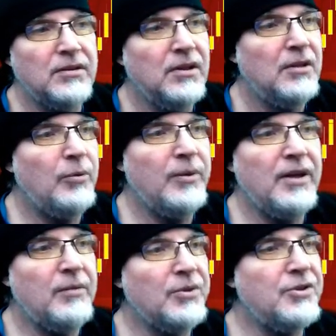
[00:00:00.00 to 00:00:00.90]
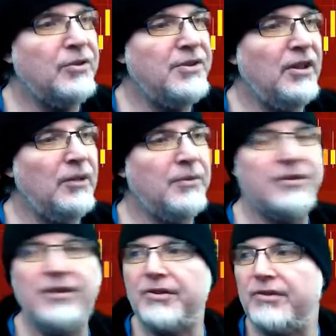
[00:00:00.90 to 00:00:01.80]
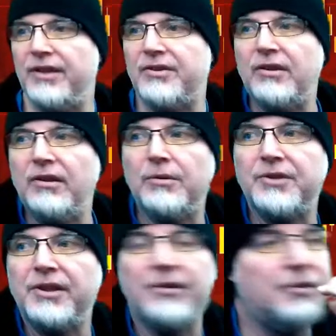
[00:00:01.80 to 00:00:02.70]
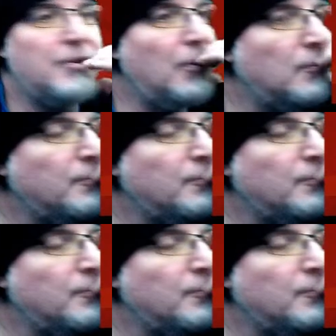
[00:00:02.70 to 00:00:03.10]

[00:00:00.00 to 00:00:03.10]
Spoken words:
Well, we're still dealing with yesterday's close here, so.